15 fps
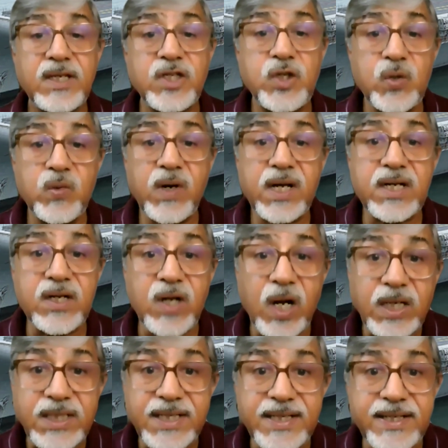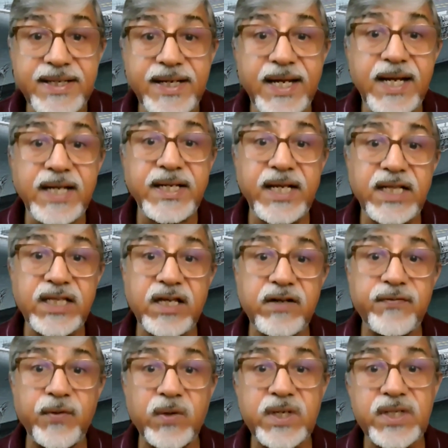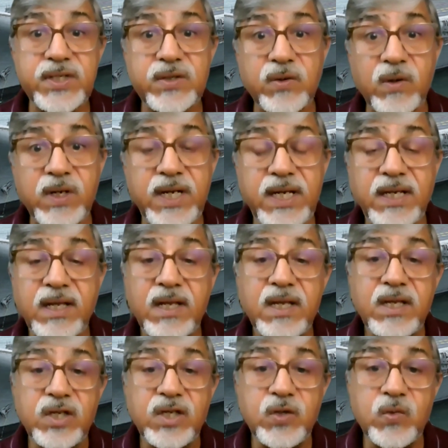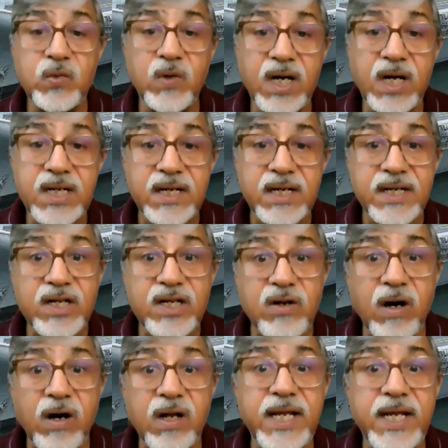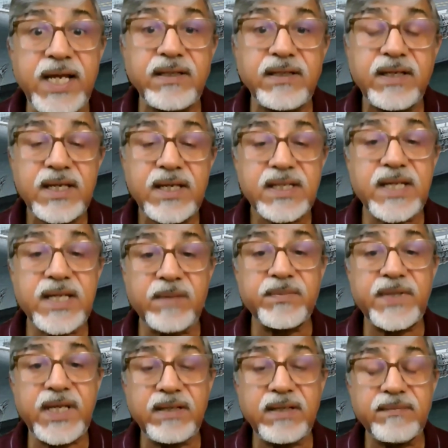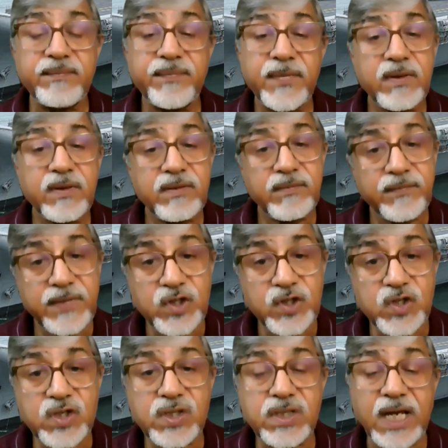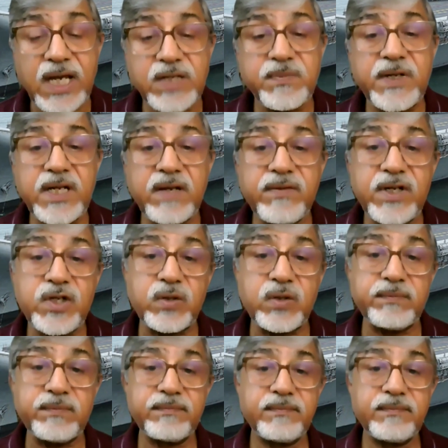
You are not creating, therefore, a story. You are recalling something which has been given to you.